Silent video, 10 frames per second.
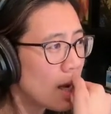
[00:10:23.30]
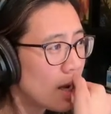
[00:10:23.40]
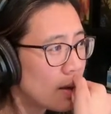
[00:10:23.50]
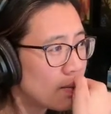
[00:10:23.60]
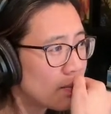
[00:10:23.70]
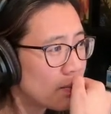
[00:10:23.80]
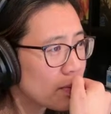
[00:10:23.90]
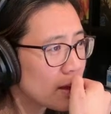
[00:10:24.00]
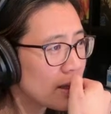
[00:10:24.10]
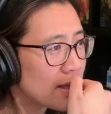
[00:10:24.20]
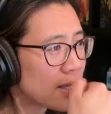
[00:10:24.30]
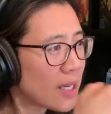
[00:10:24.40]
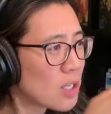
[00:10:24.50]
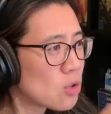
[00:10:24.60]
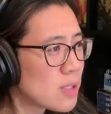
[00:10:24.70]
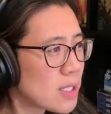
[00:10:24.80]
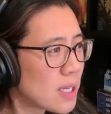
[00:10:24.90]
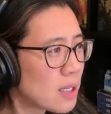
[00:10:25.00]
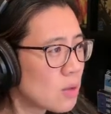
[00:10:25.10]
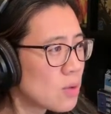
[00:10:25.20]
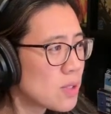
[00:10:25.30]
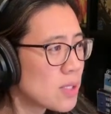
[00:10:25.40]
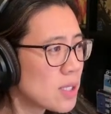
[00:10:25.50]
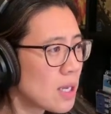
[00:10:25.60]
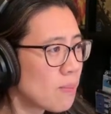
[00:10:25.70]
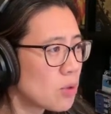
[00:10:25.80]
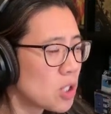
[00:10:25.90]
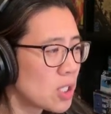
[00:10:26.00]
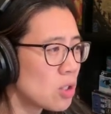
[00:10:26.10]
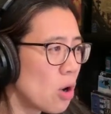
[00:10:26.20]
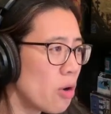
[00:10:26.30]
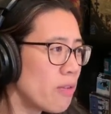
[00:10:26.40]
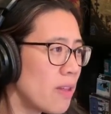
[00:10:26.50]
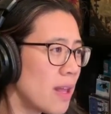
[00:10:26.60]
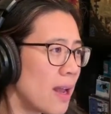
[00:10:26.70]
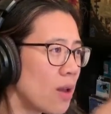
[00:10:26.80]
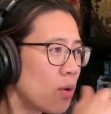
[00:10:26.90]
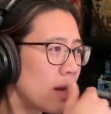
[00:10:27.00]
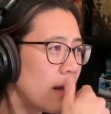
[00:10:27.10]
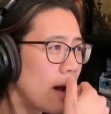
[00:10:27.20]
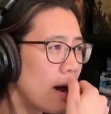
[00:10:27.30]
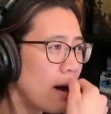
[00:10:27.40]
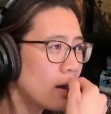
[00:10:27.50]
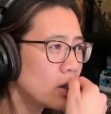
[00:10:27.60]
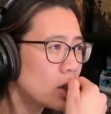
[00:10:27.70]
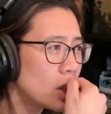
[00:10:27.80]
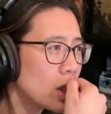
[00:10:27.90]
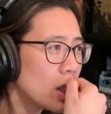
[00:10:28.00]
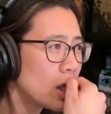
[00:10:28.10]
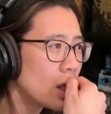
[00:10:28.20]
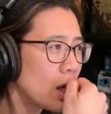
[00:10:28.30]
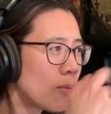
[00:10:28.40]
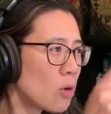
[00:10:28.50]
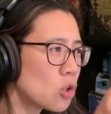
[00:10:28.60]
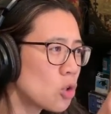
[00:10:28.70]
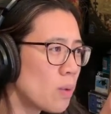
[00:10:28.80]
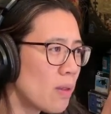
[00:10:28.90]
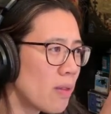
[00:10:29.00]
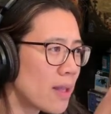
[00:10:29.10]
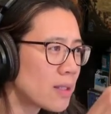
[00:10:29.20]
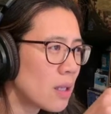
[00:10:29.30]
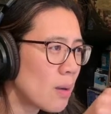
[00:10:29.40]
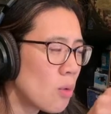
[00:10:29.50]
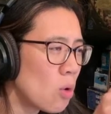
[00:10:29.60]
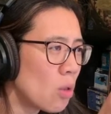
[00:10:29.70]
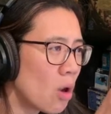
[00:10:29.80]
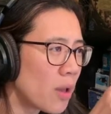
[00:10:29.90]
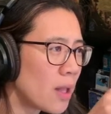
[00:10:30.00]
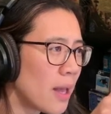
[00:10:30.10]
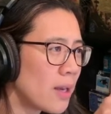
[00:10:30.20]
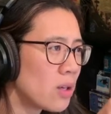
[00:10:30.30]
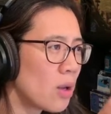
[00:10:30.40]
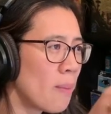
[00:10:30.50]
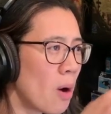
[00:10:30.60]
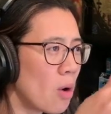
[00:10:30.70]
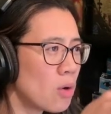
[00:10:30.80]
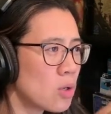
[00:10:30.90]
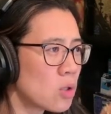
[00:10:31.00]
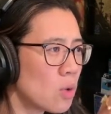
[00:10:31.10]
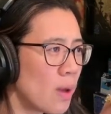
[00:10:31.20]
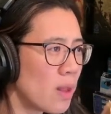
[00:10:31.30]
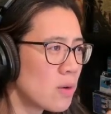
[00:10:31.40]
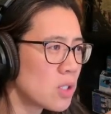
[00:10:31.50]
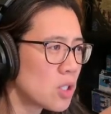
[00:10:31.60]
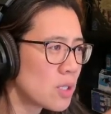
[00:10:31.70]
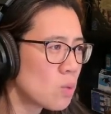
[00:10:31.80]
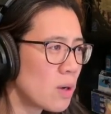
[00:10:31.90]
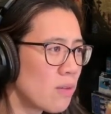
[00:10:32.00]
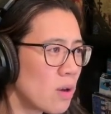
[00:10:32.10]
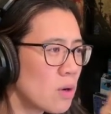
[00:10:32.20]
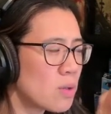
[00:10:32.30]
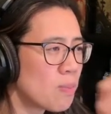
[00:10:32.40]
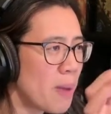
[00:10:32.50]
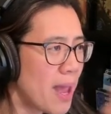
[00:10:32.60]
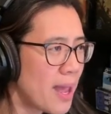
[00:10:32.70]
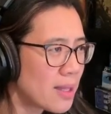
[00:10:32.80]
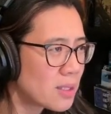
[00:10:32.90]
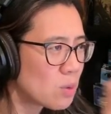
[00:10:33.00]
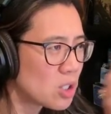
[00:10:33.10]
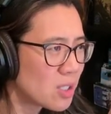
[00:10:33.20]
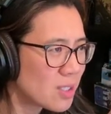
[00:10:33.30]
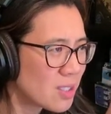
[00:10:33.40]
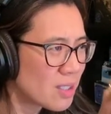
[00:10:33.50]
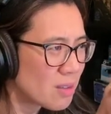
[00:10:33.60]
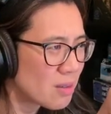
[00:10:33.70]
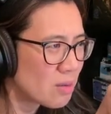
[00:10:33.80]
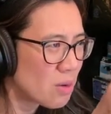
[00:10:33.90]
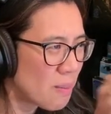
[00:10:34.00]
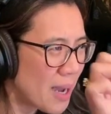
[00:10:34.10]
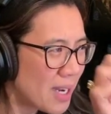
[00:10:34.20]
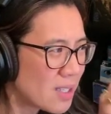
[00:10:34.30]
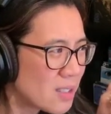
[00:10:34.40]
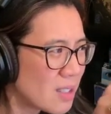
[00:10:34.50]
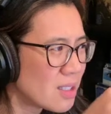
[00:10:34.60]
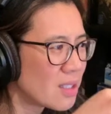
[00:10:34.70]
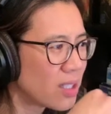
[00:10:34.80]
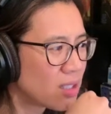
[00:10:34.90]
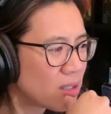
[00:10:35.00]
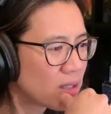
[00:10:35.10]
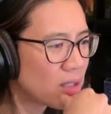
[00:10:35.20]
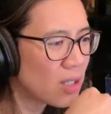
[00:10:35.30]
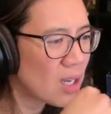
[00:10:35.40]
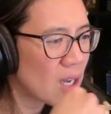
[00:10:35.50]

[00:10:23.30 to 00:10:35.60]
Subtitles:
There's an interesting lucency projected over the aortic arch. I'm not sure whether that's a more loculated component or whether it's just one of those bands which has remained in situ.